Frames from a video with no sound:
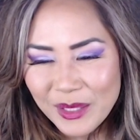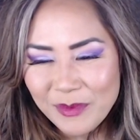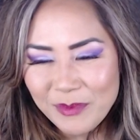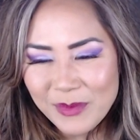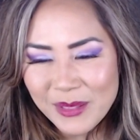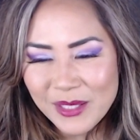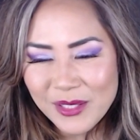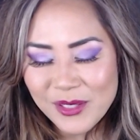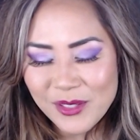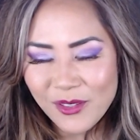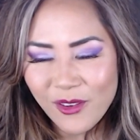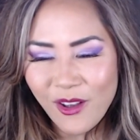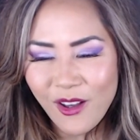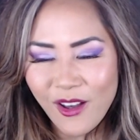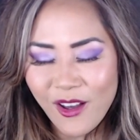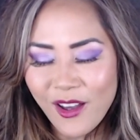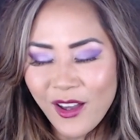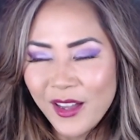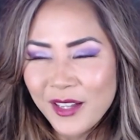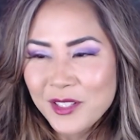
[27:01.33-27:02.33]
Mr.
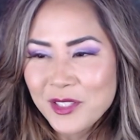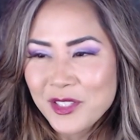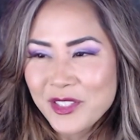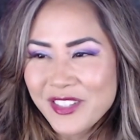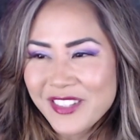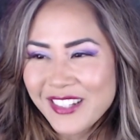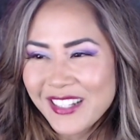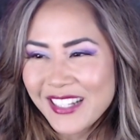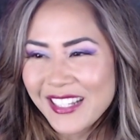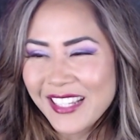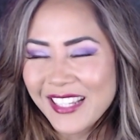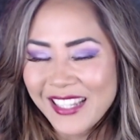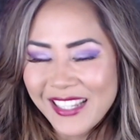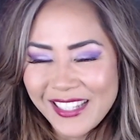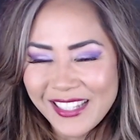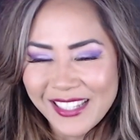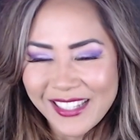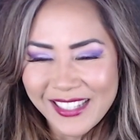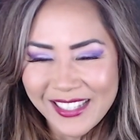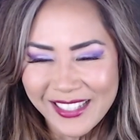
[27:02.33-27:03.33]
Hodge.
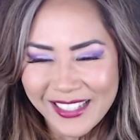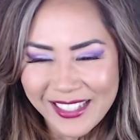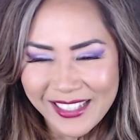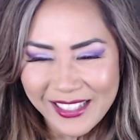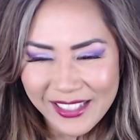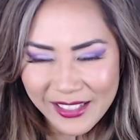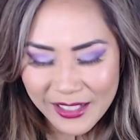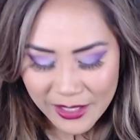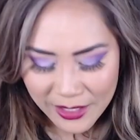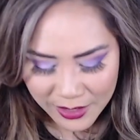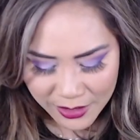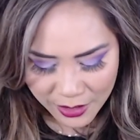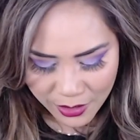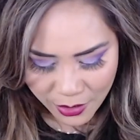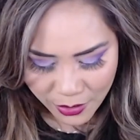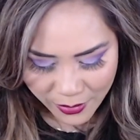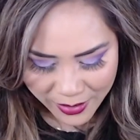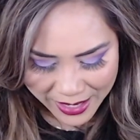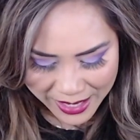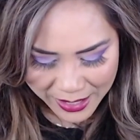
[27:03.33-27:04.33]

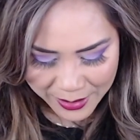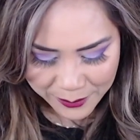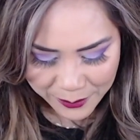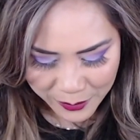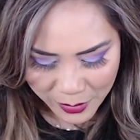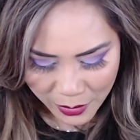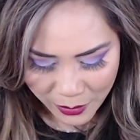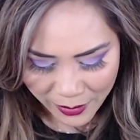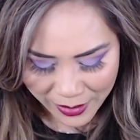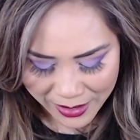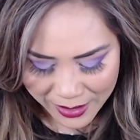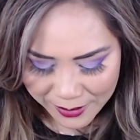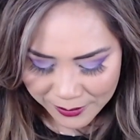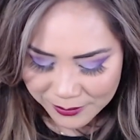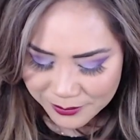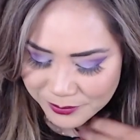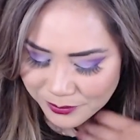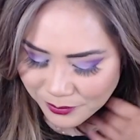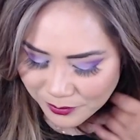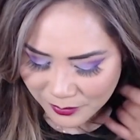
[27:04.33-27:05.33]
Okay, okay.
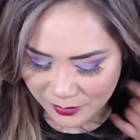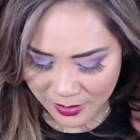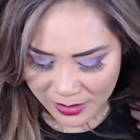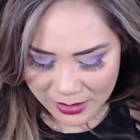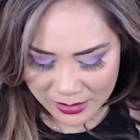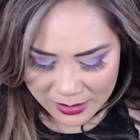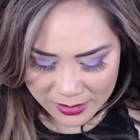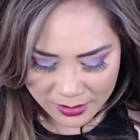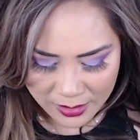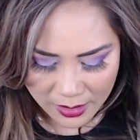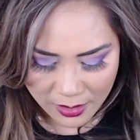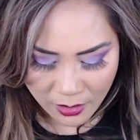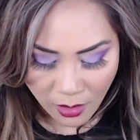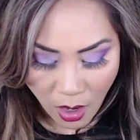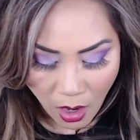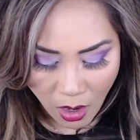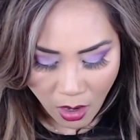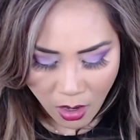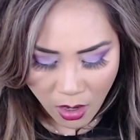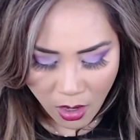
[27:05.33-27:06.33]
Let's see.
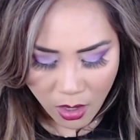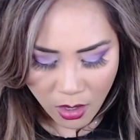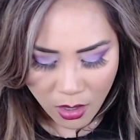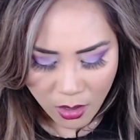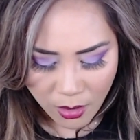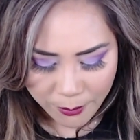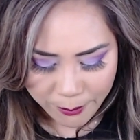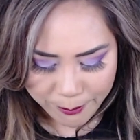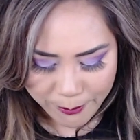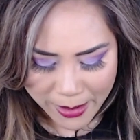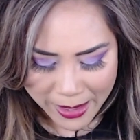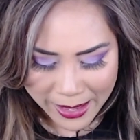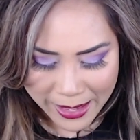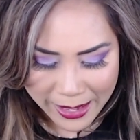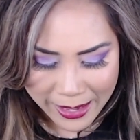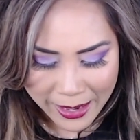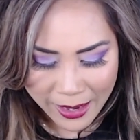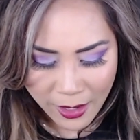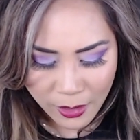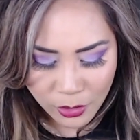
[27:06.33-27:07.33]

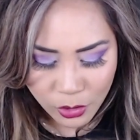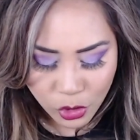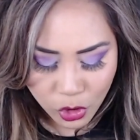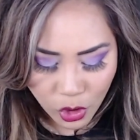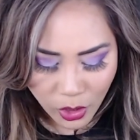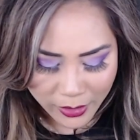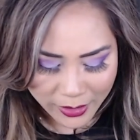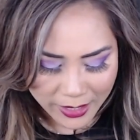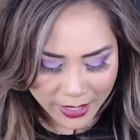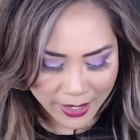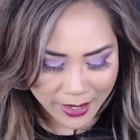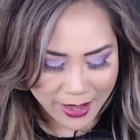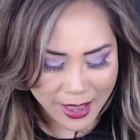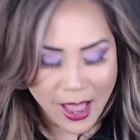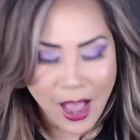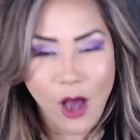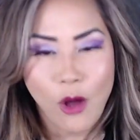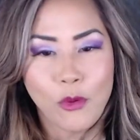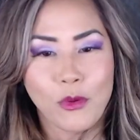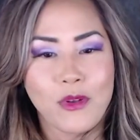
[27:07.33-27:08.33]
Man, look at
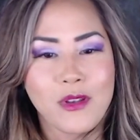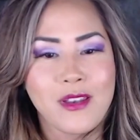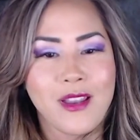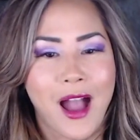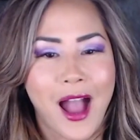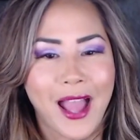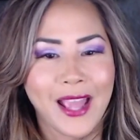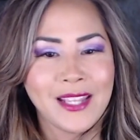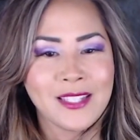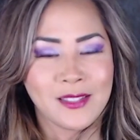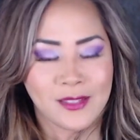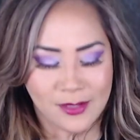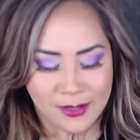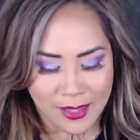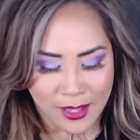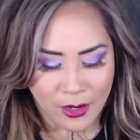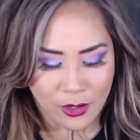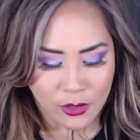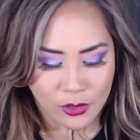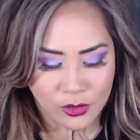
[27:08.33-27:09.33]
how nice
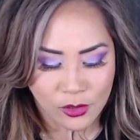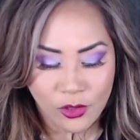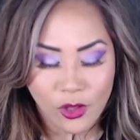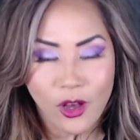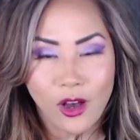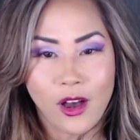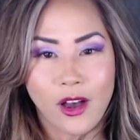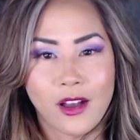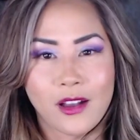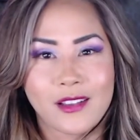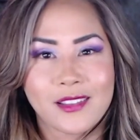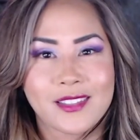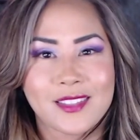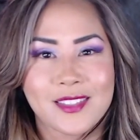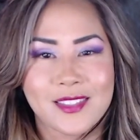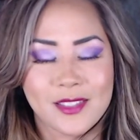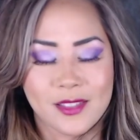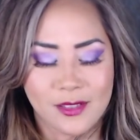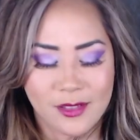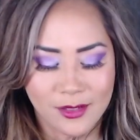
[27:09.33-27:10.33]
theirs
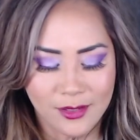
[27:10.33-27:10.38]
looks.